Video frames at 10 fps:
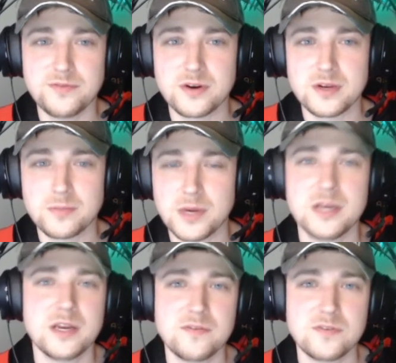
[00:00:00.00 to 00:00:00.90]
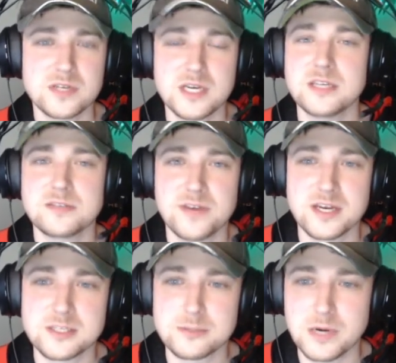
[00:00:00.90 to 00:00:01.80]
in paying off your debt as
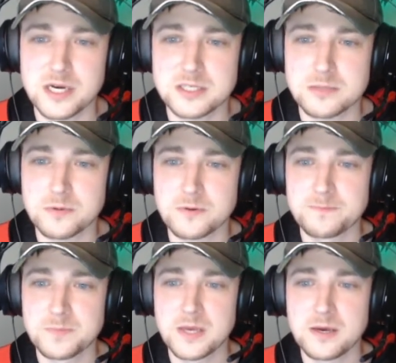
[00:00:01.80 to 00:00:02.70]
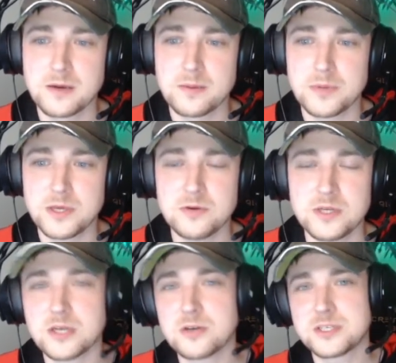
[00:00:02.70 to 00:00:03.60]
fast as possible, but you need
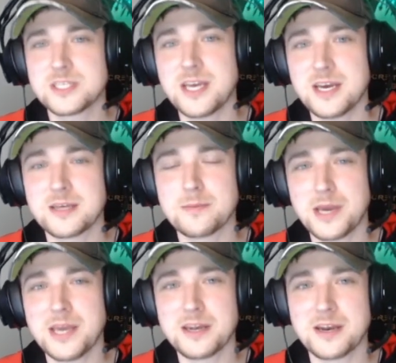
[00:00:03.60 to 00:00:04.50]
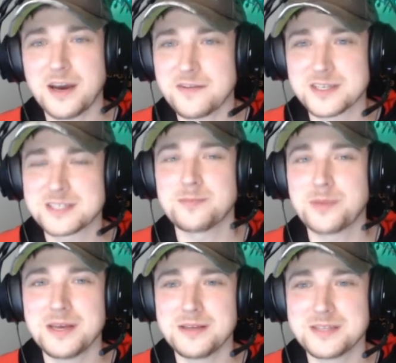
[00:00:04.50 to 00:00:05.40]
to understand that paying it off
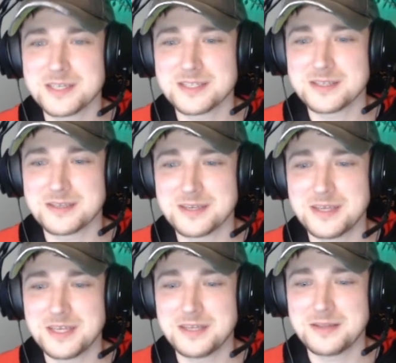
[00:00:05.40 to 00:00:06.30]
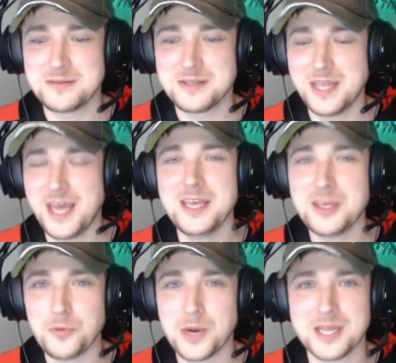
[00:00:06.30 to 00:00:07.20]
doesn't net
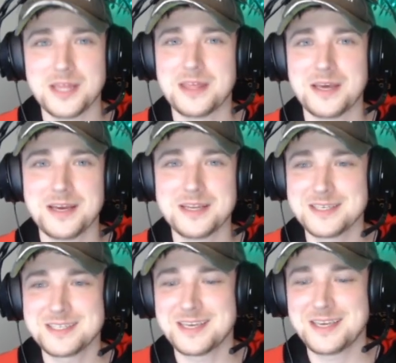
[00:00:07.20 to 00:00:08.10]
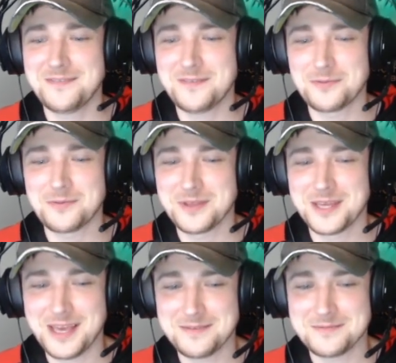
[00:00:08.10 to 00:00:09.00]
you anything. It doesn't give you
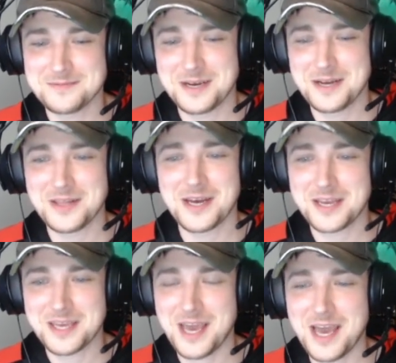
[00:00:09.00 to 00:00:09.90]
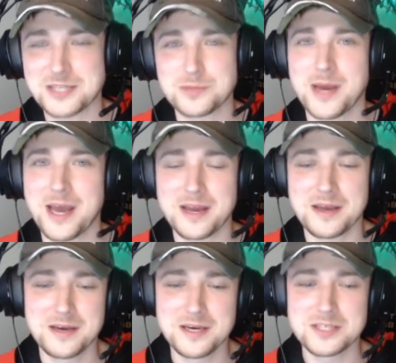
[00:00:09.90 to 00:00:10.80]
really a lot of cash back.
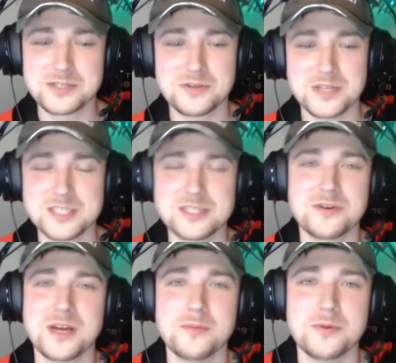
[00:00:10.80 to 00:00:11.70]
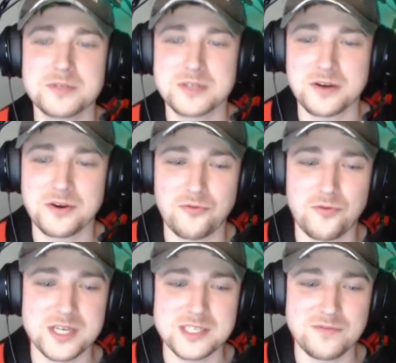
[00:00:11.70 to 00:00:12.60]
So unless you're able to
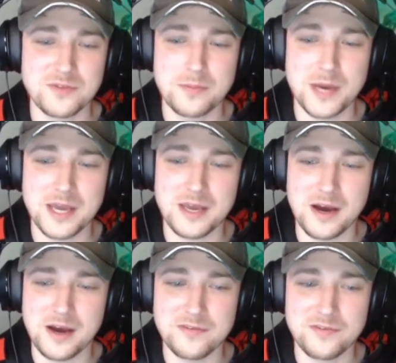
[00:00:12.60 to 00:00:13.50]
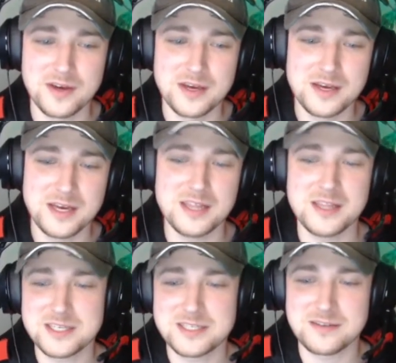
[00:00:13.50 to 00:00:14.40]
aggressively pay it off in
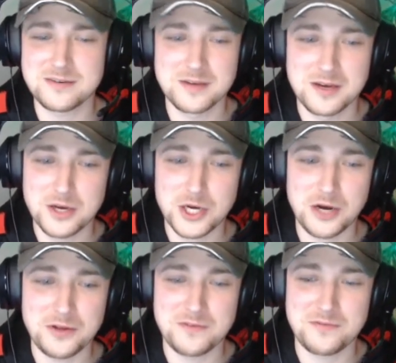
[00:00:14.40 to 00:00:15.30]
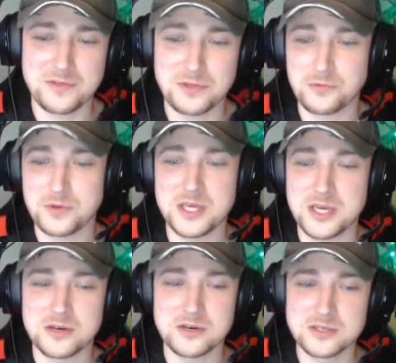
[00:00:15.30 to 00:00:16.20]
less than, call it, 3
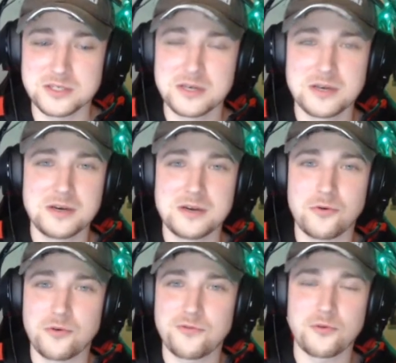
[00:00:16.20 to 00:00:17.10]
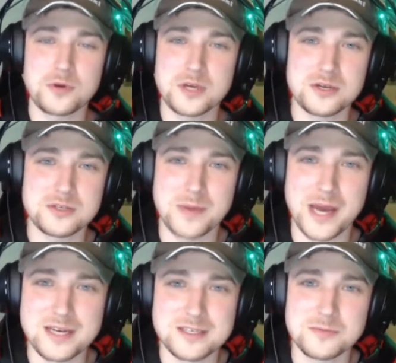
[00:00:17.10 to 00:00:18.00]
years or 4 years
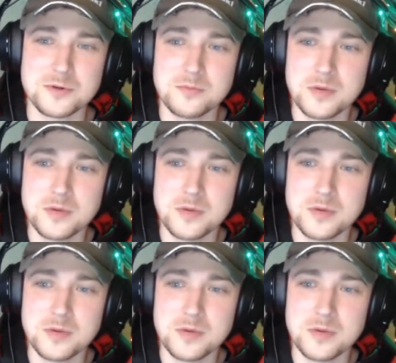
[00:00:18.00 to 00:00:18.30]
maximum,